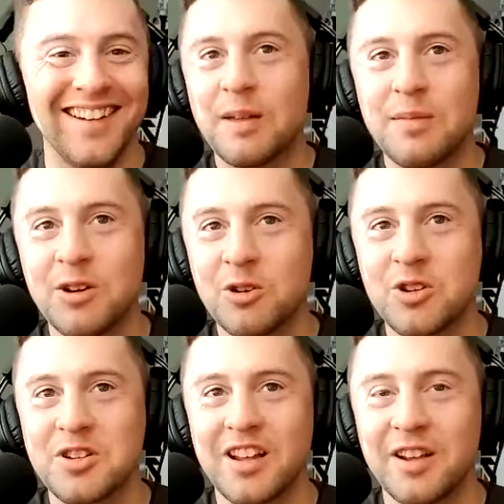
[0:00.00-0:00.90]
maybe you're
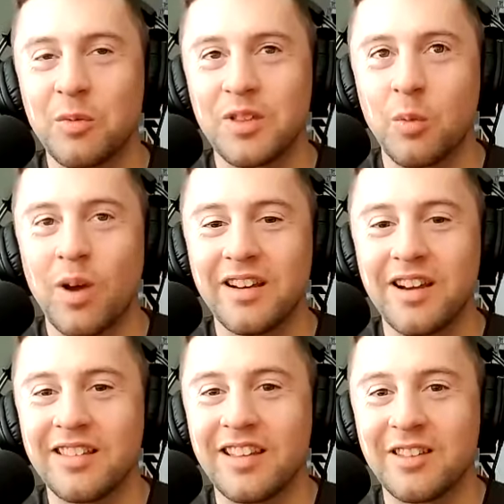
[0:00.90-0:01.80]
just like the white
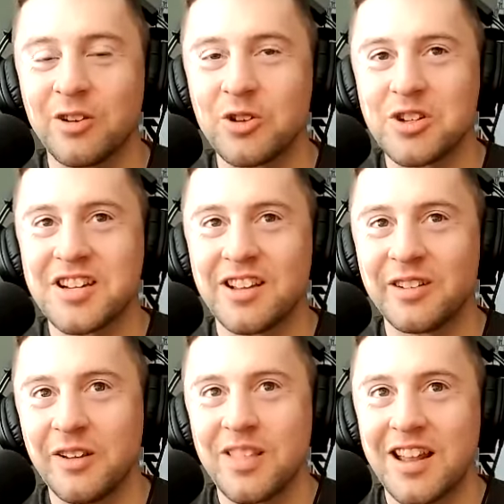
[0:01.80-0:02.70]
guy that they're just
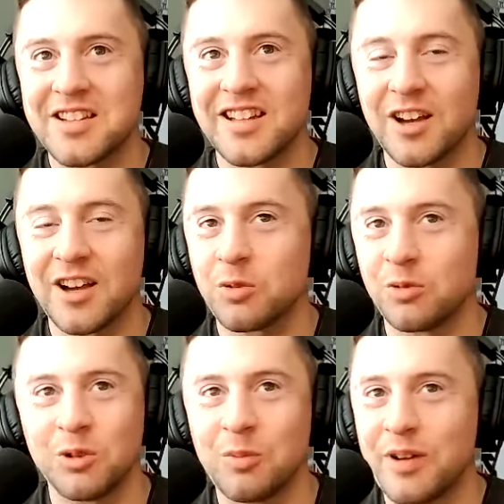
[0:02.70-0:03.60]
telling you that's the actual
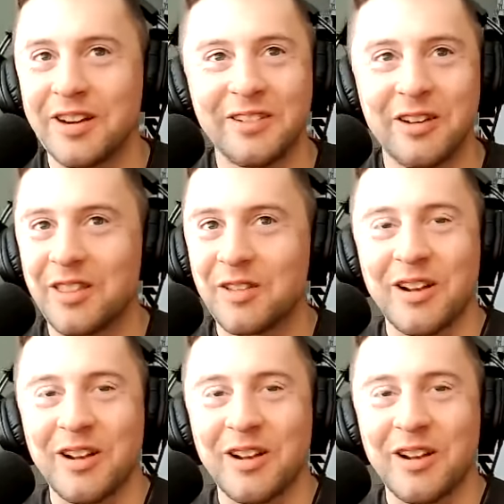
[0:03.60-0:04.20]
rule, but in